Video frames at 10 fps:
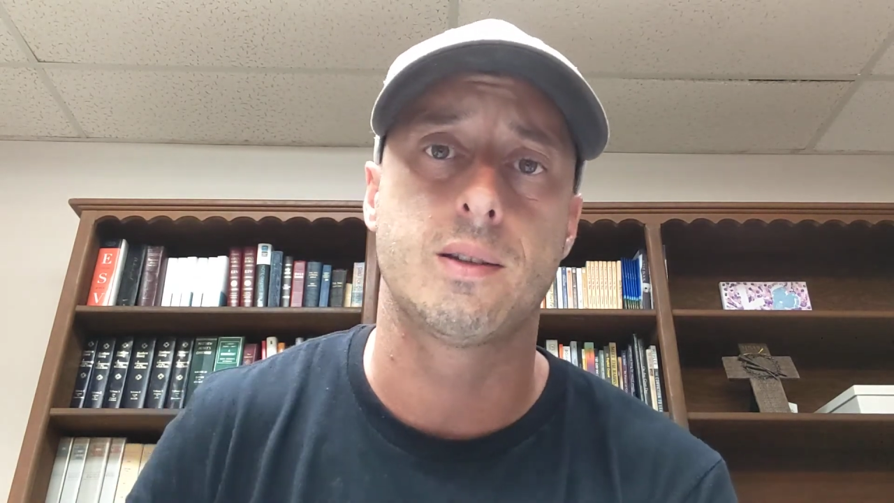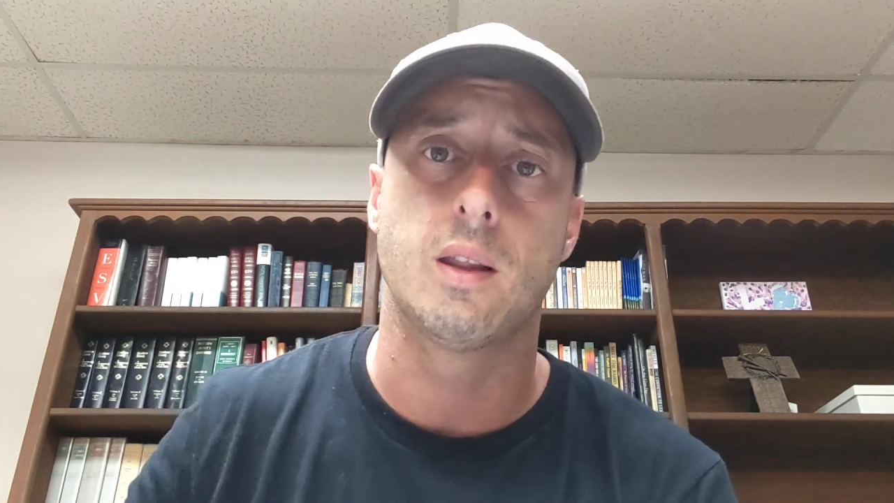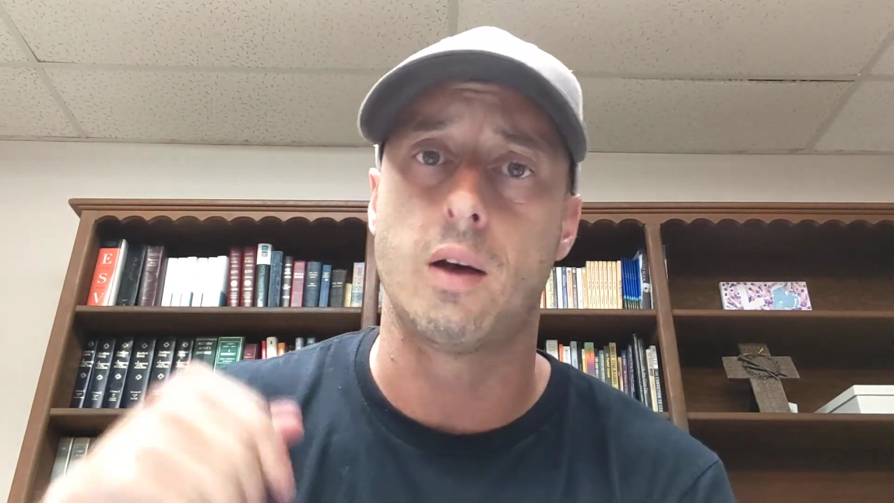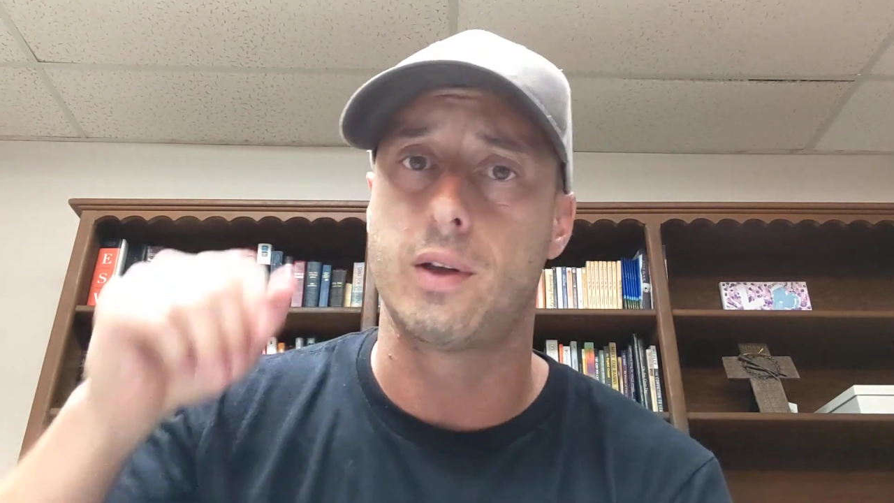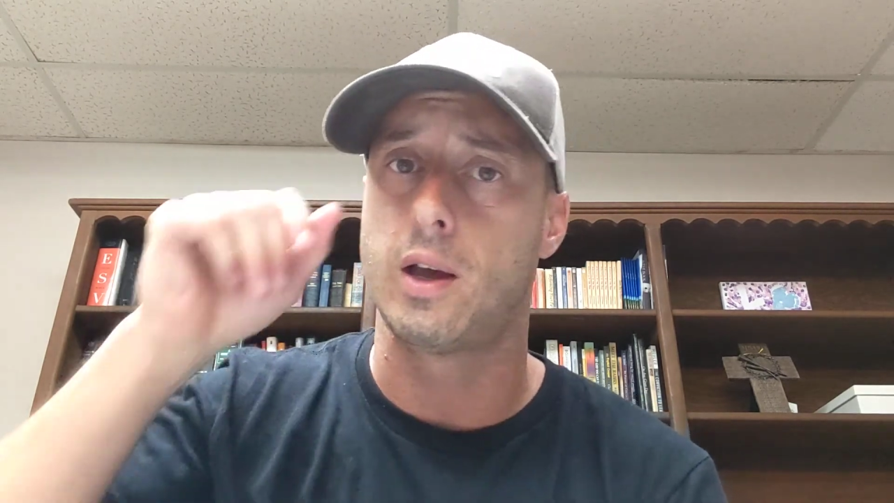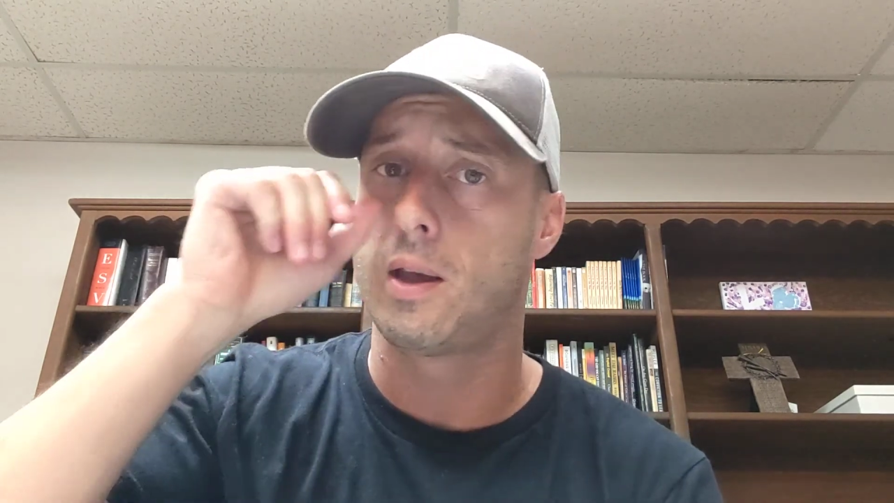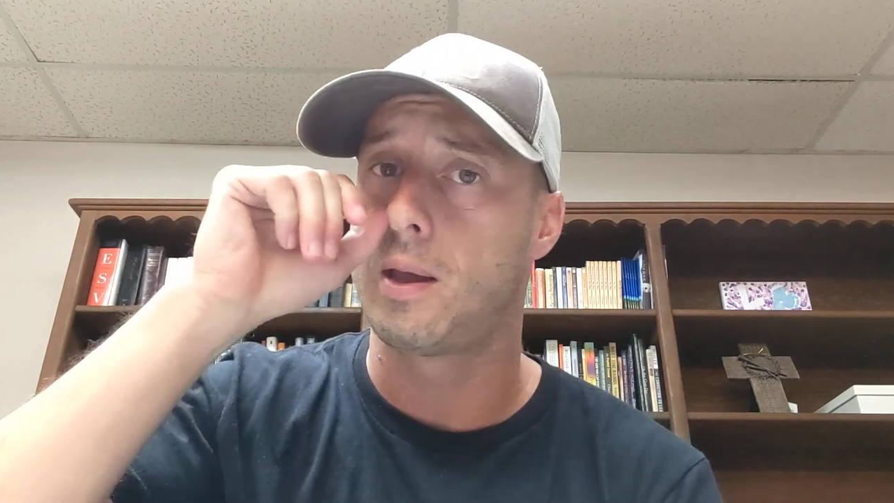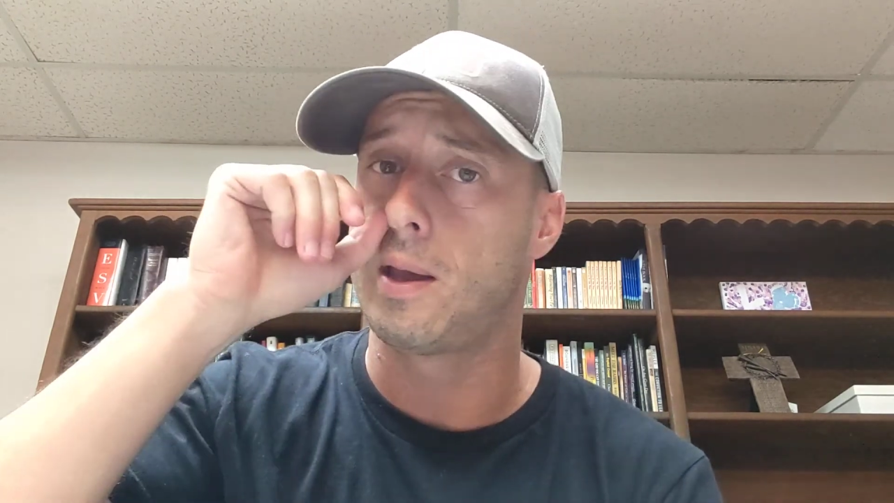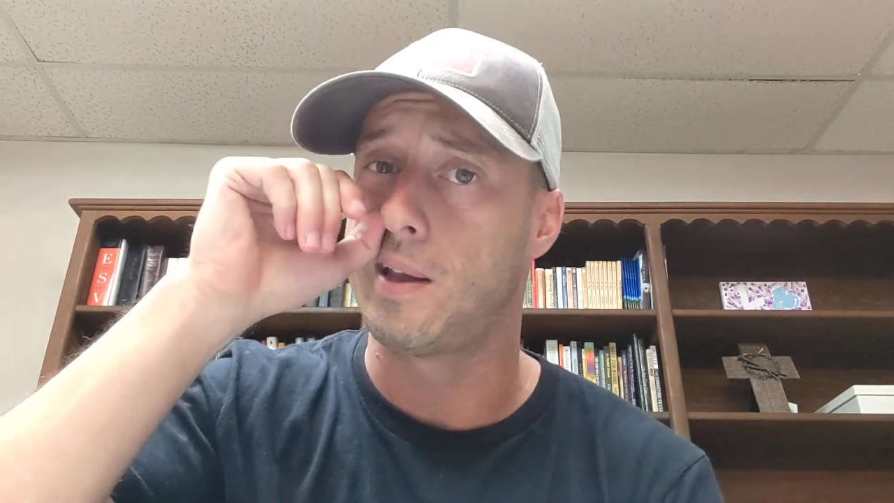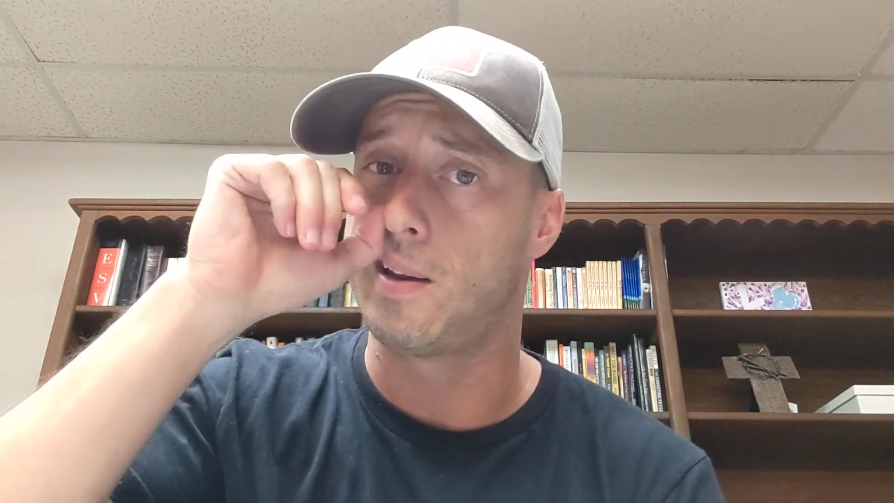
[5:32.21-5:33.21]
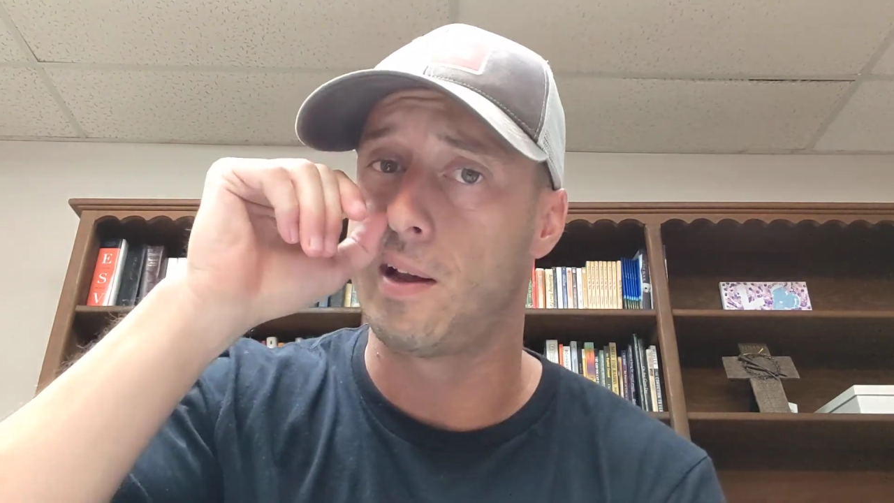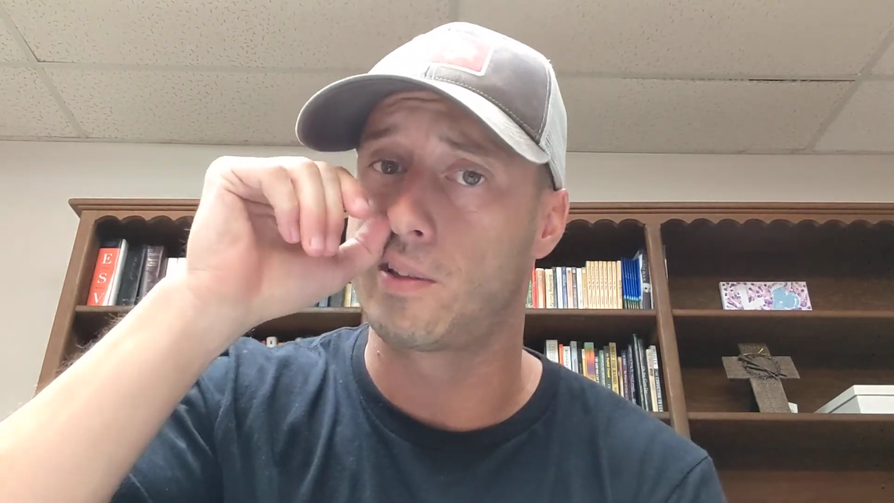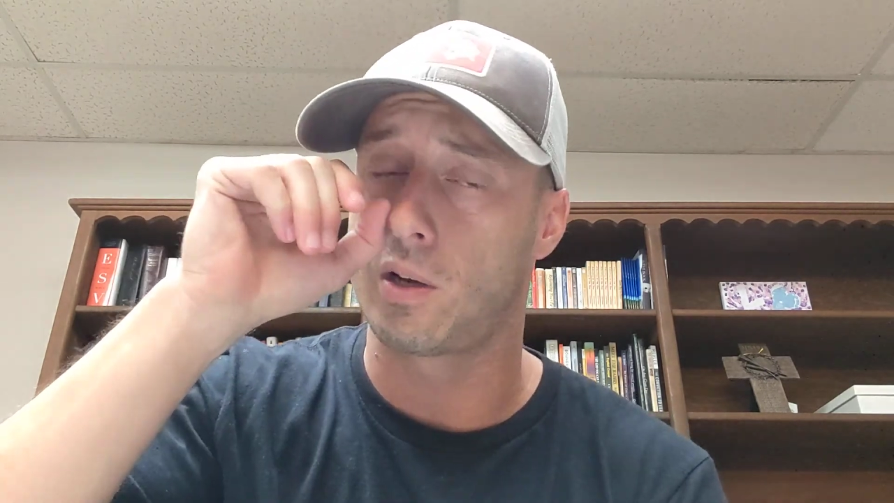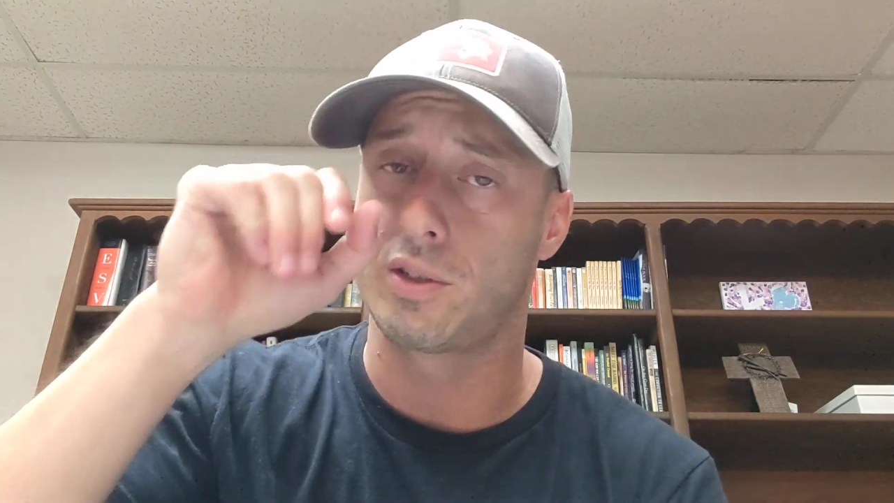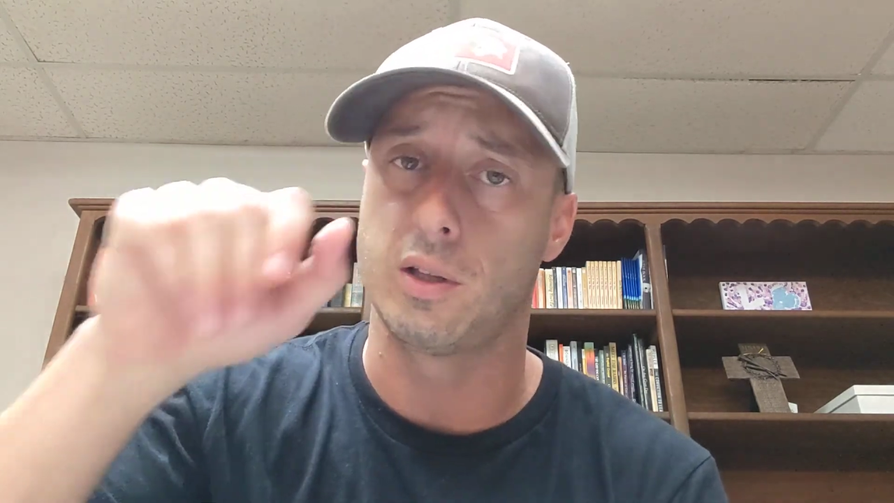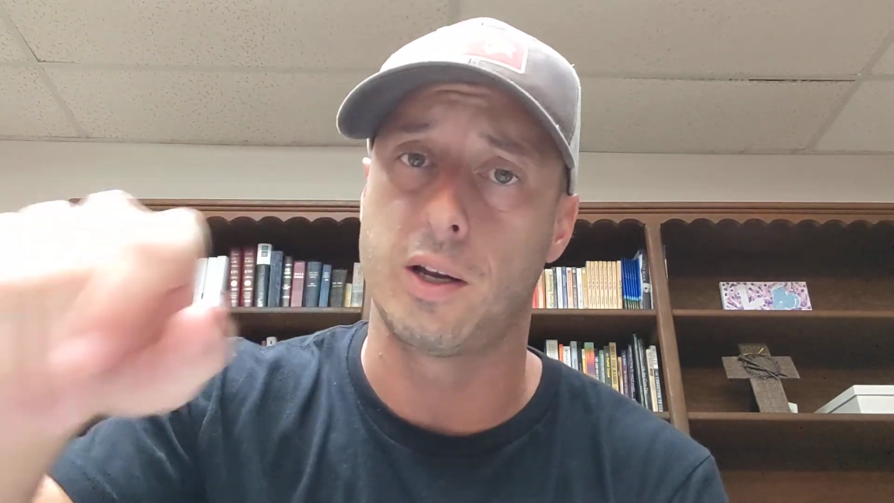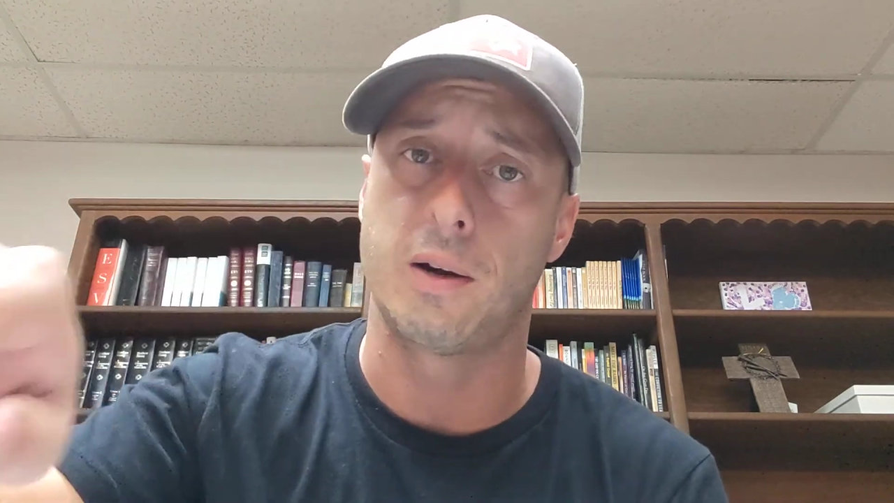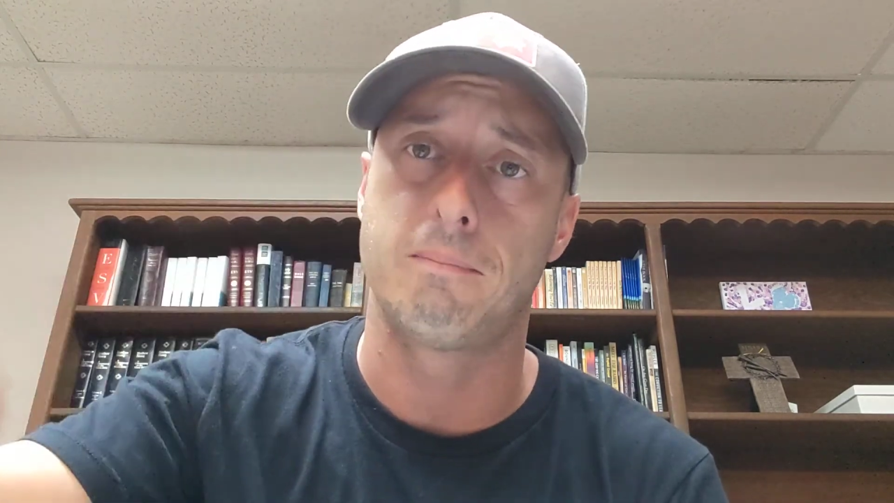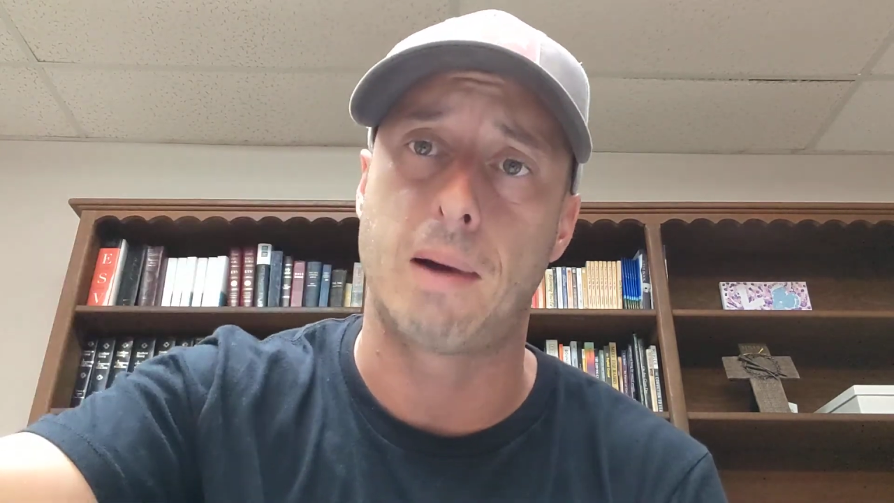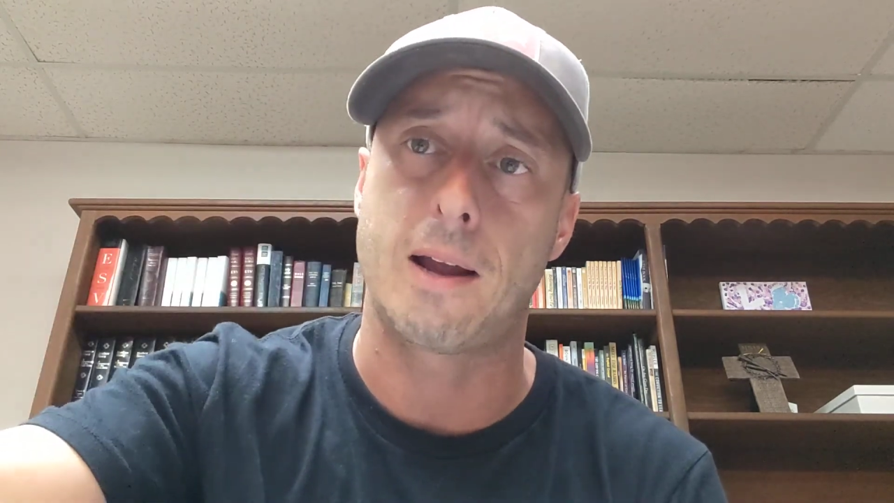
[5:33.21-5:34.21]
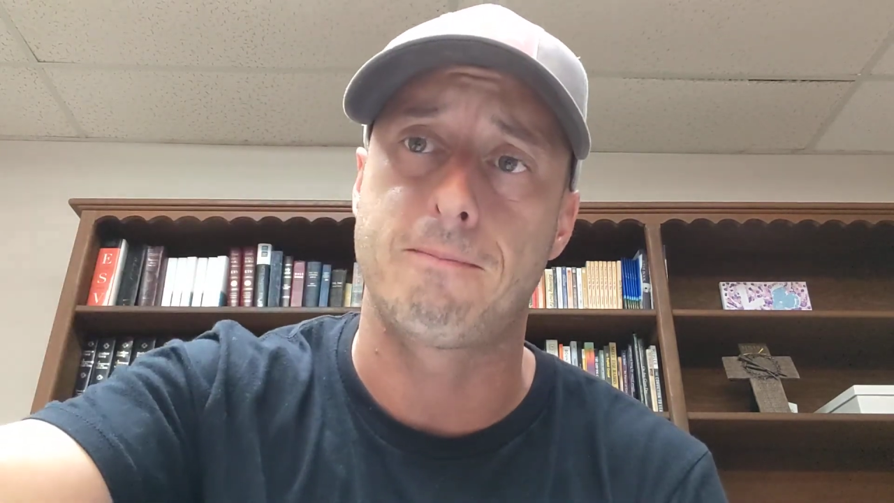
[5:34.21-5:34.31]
Love you, and talk to you later. Bye.